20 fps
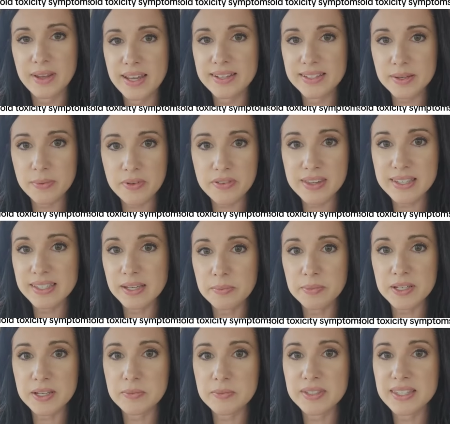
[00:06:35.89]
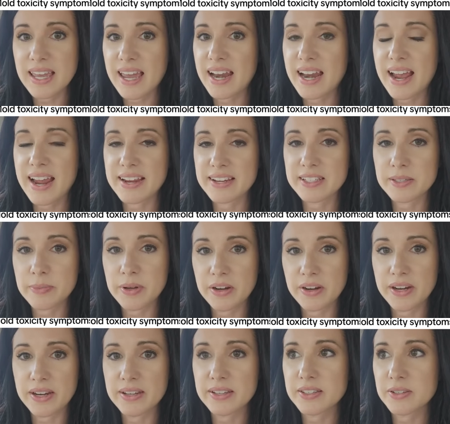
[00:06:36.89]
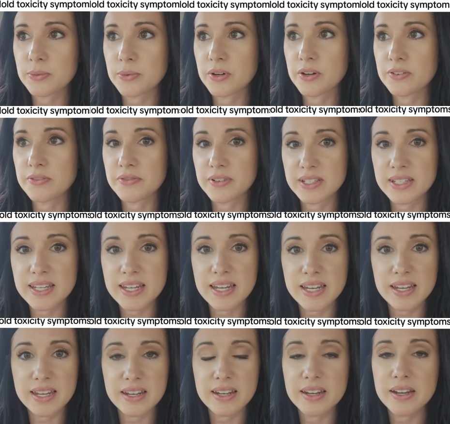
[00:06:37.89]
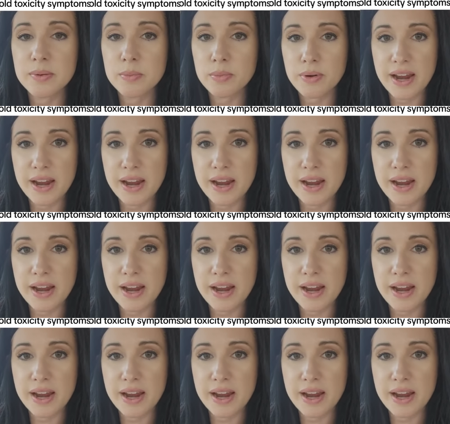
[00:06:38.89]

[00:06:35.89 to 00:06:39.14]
And some of the symptoms that I experienced were fatigue,